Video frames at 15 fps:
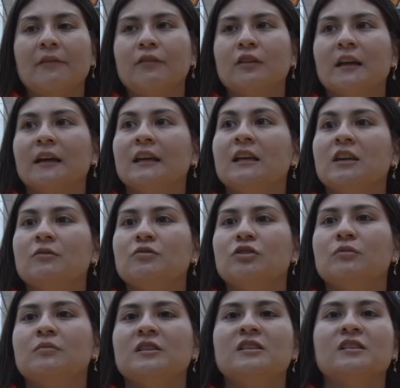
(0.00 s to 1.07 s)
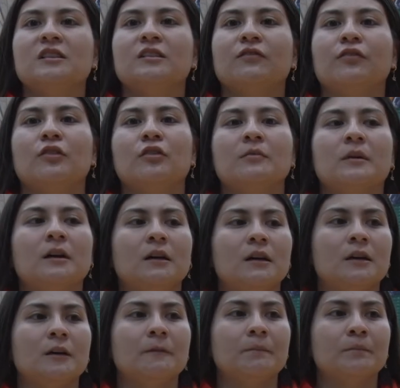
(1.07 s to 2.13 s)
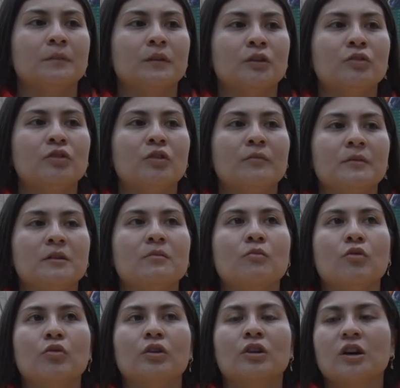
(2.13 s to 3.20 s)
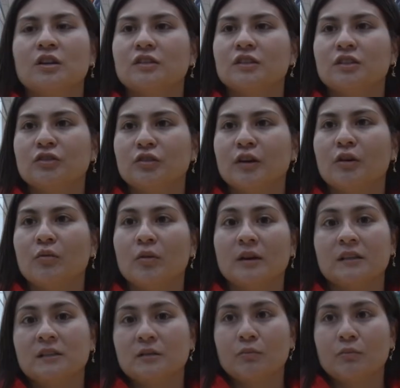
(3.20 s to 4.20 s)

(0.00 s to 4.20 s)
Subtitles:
I feel like it keeps you busy from, being more concentrated on what is